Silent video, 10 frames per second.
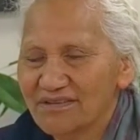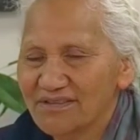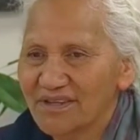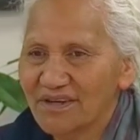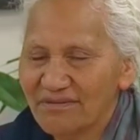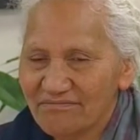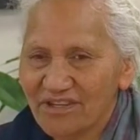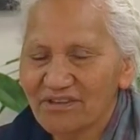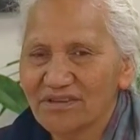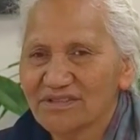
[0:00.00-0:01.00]
so
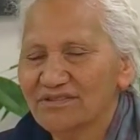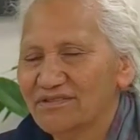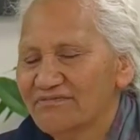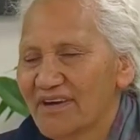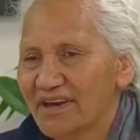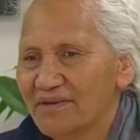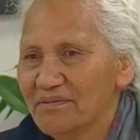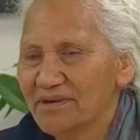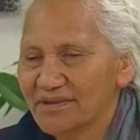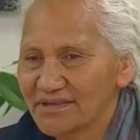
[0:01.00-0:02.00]
told us who the
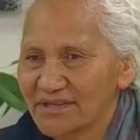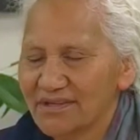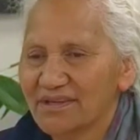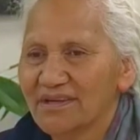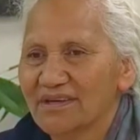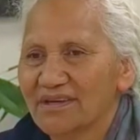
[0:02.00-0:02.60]
whānau was and,